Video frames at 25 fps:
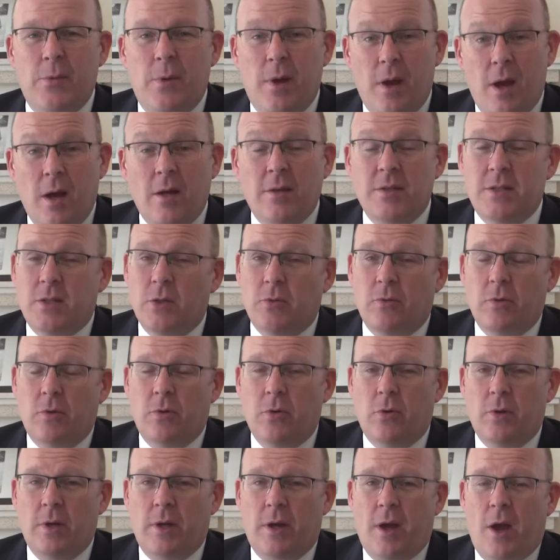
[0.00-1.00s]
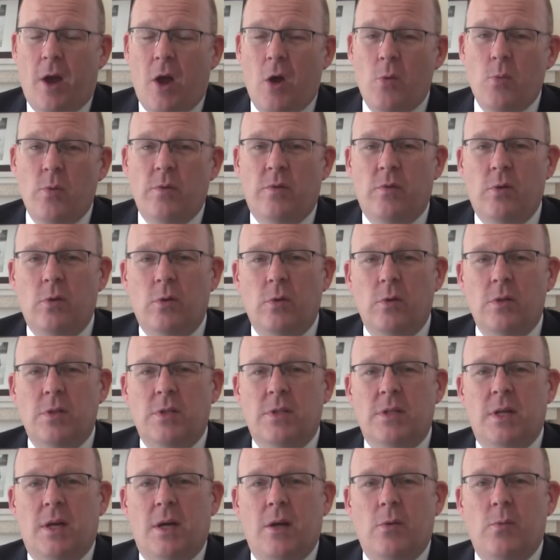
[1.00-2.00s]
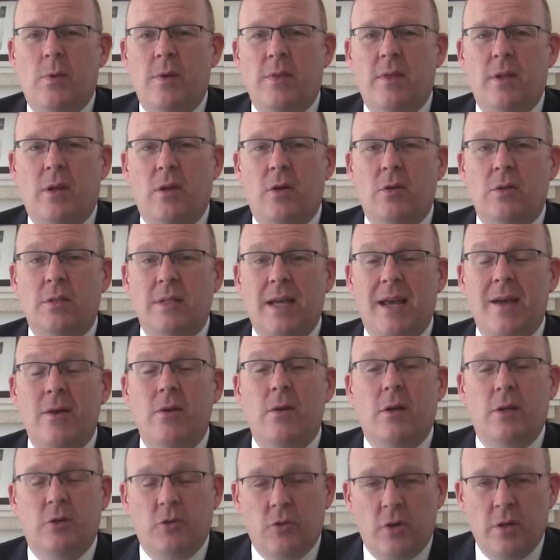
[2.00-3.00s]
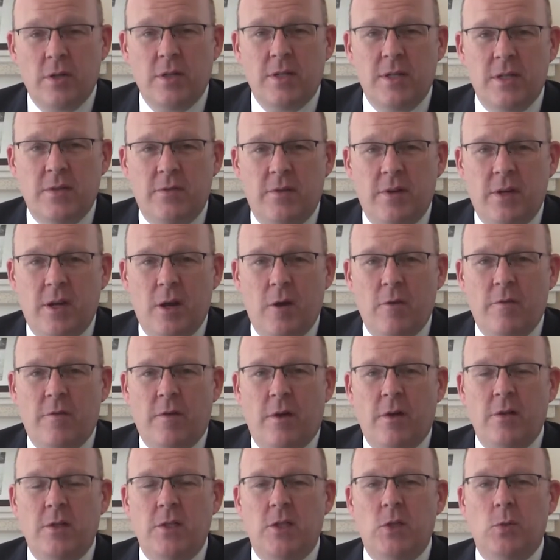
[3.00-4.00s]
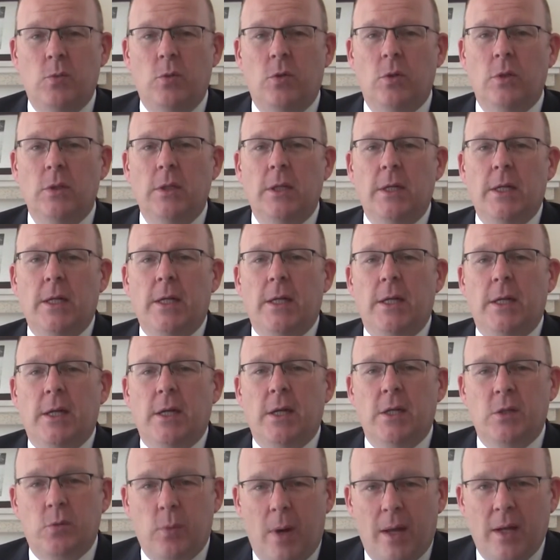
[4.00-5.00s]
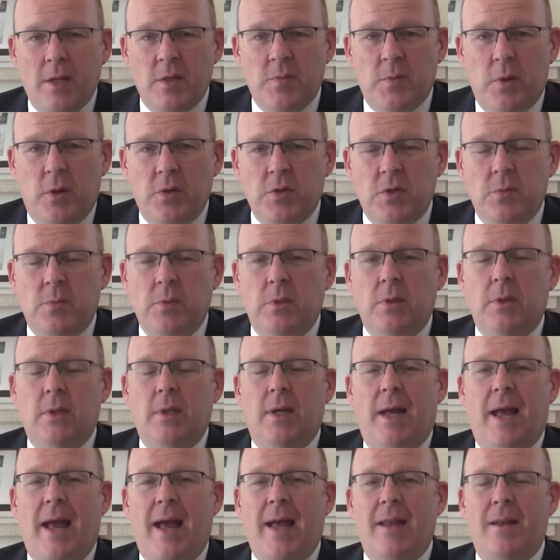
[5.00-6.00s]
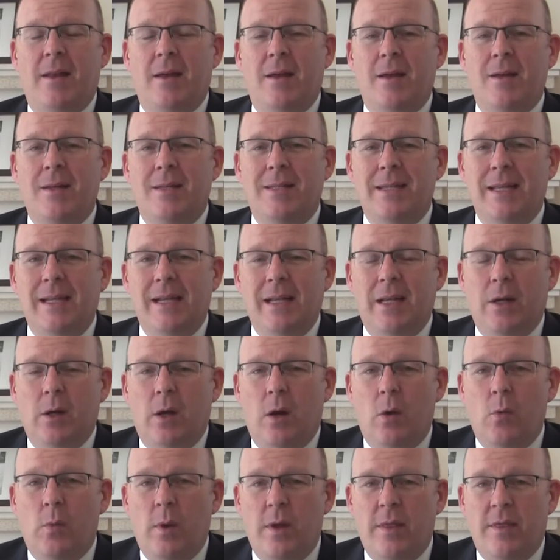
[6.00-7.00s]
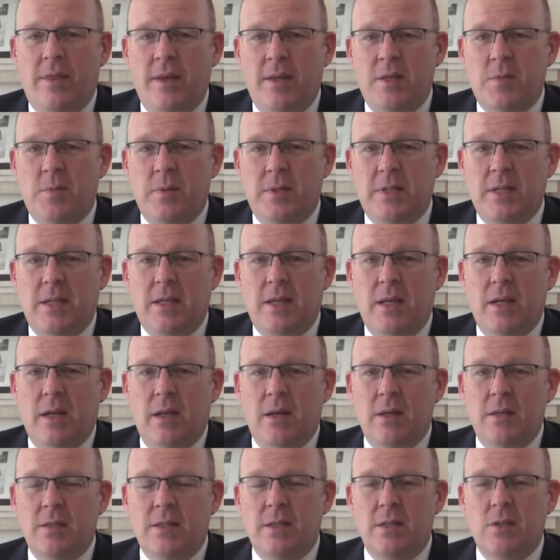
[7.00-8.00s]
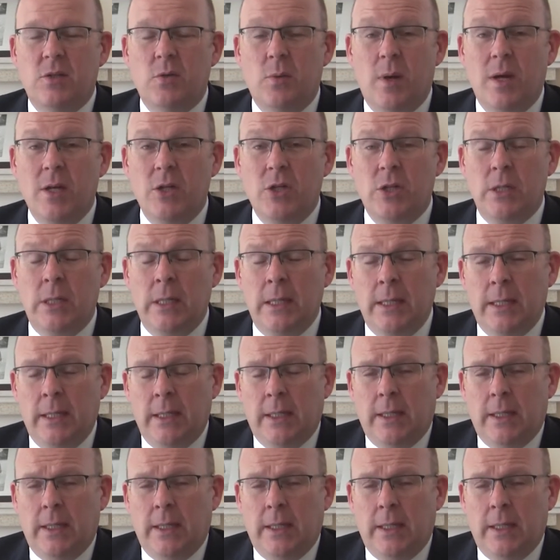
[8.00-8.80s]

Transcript: we are still recording at home, of course, with the lockdown. I trust this video finds you all as well as possible and dealing with this particular situation.